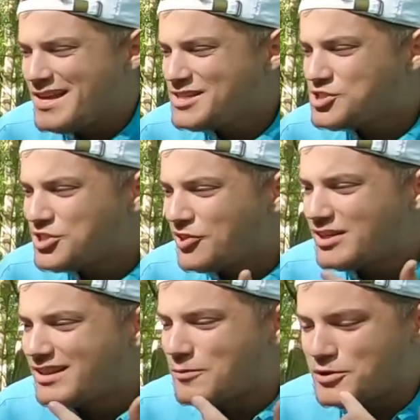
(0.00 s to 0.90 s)
He's
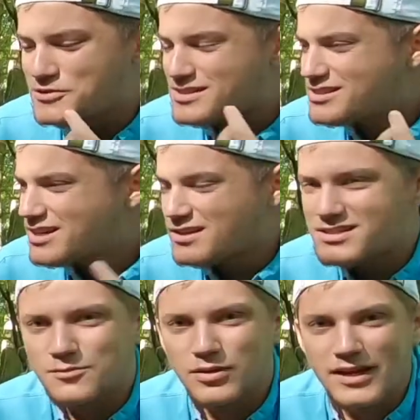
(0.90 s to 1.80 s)
chilling in the most
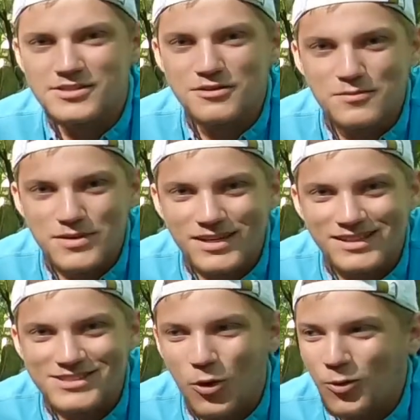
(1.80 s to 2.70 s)
disgusting place you could be in
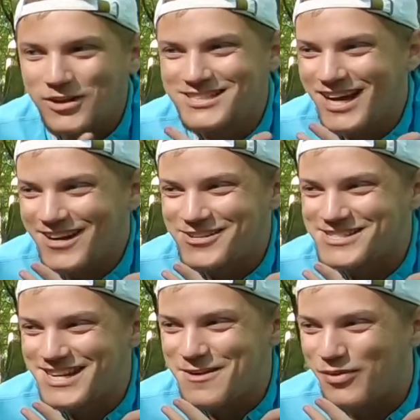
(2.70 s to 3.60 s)
this whole entire
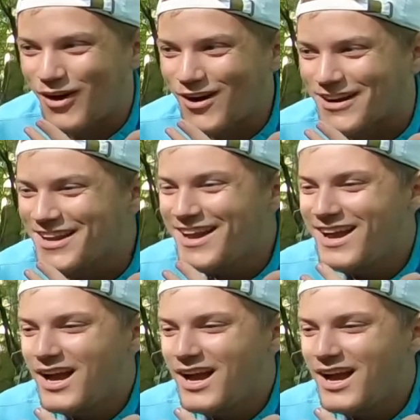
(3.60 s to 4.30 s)
state park.